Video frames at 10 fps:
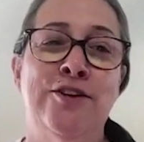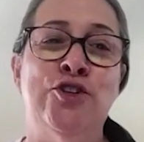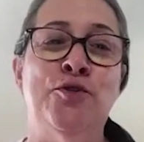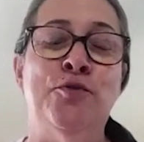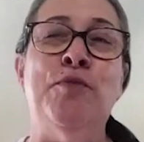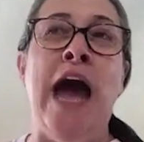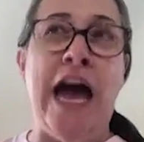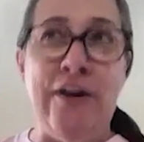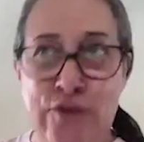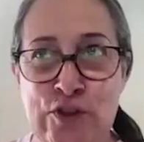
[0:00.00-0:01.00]
to
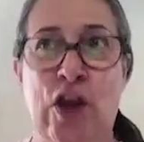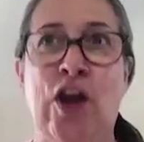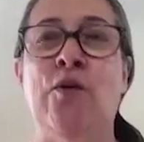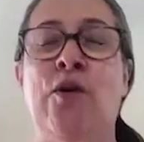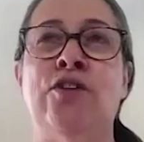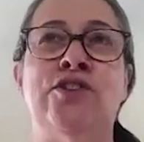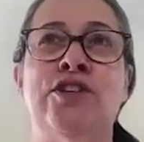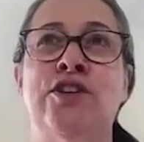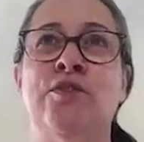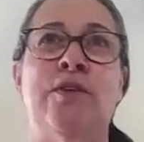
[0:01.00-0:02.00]
have to go
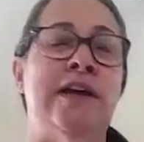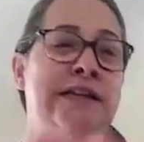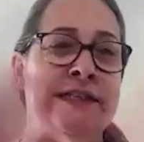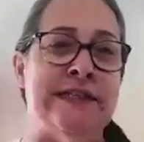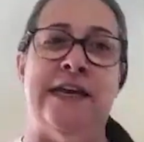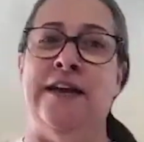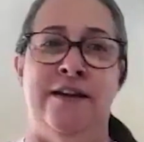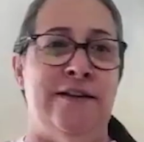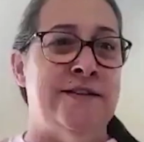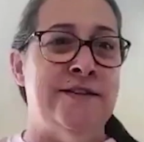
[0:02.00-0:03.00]
onto a desert
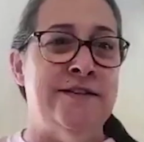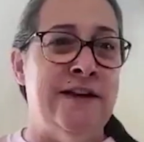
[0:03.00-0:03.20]
island